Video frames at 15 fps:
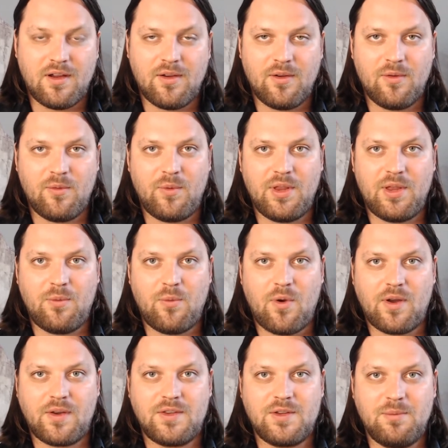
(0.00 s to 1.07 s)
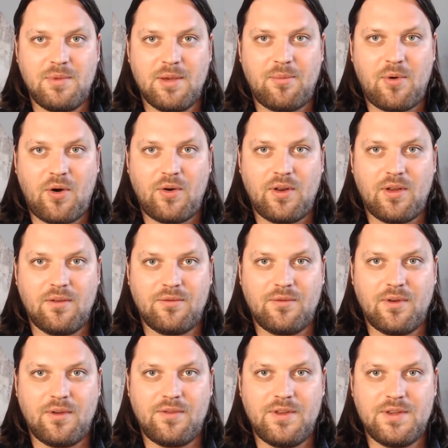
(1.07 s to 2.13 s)
really wanting to be a part
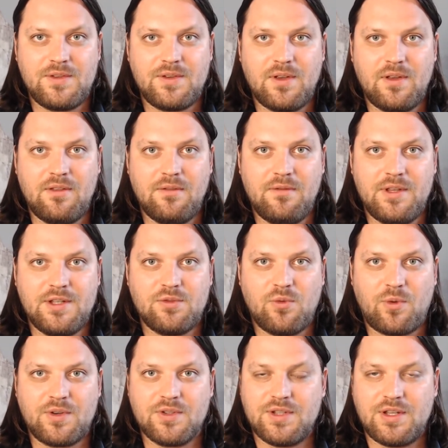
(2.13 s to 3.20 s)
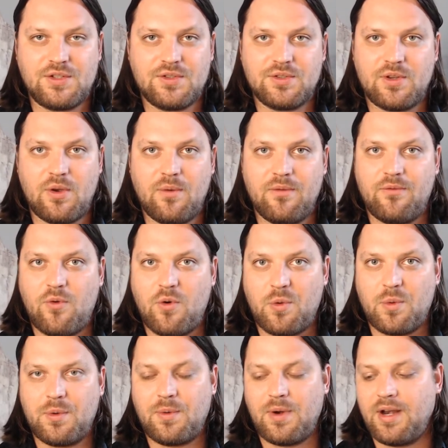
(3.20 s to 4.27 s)
of these organizations going
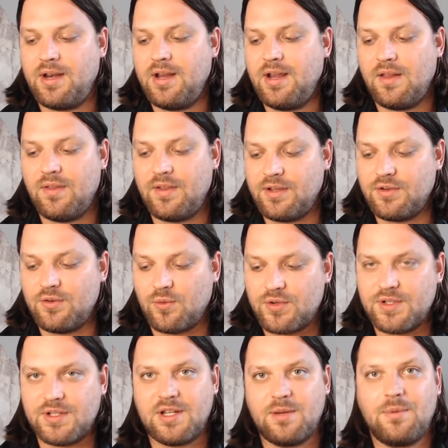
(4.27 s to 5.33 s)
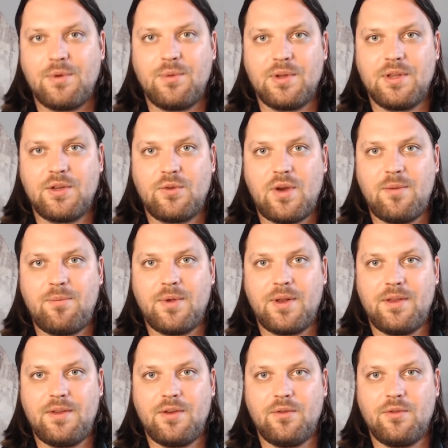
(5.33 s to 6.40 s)
forward, right? I think endorsing can be really great,
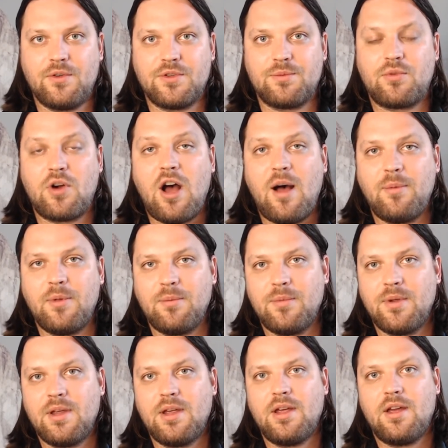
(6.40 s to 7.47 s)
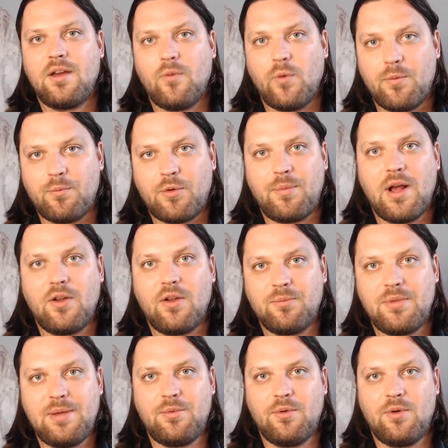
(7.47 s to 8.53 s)
but there's a problem with propelling
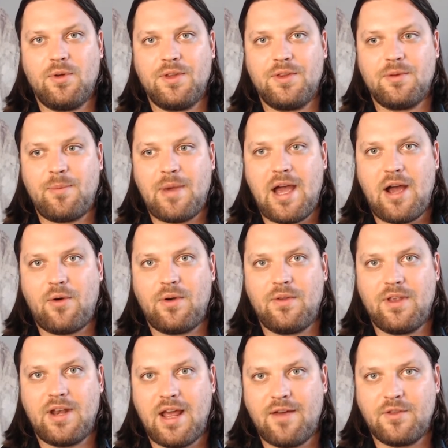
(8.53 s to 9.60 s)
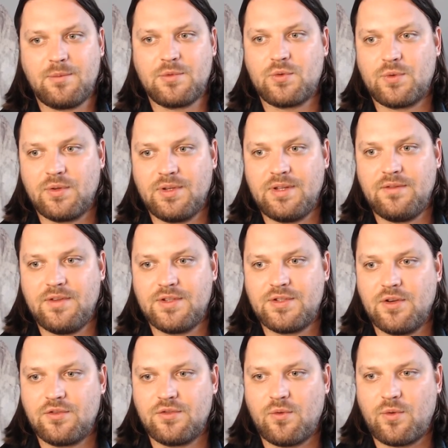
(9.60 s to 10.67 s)
people into power and then having them sort of lead these
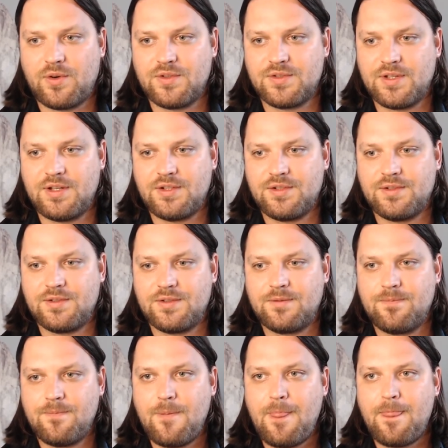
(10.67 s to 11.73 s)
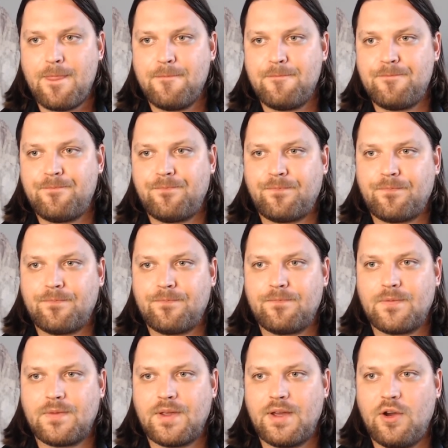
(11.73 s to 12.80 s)
social organizations.
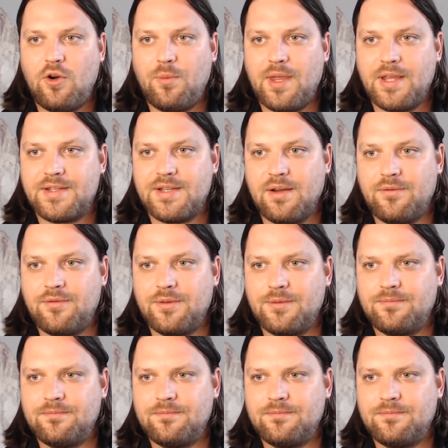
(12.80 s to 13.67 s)
I hope that's helpful.